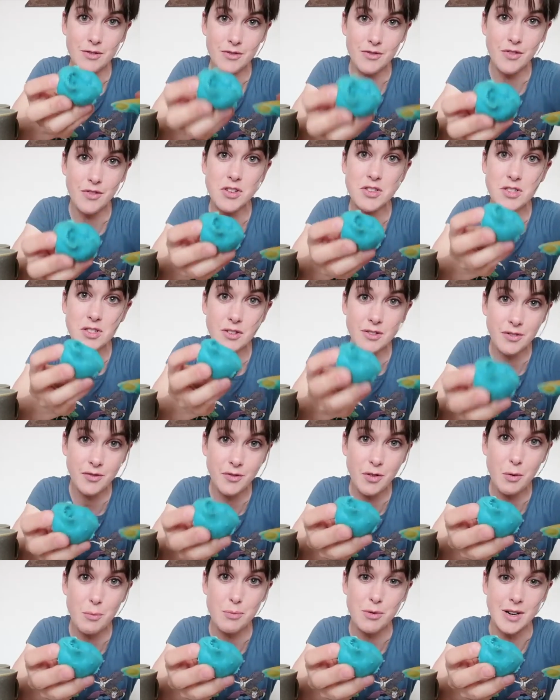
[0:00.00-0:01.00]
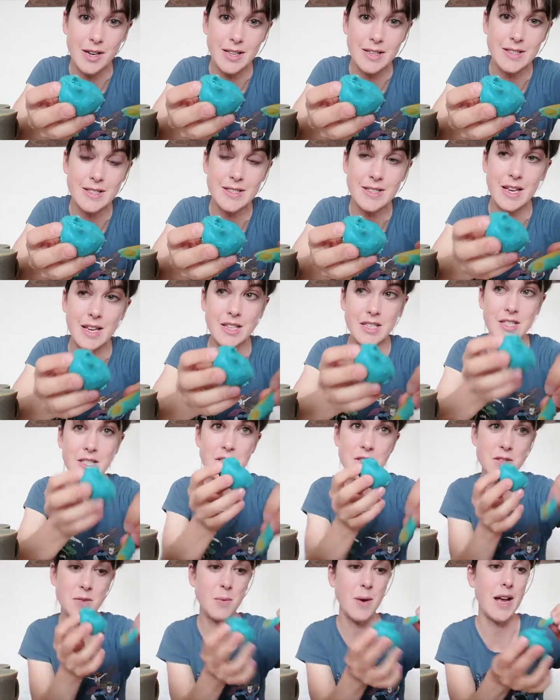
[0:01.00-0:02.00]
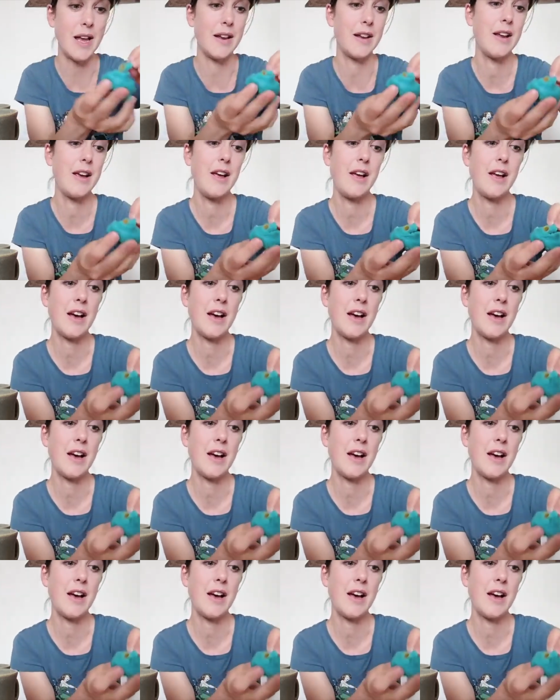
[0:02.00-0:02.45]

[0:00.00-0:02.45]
Fossil footprints are just when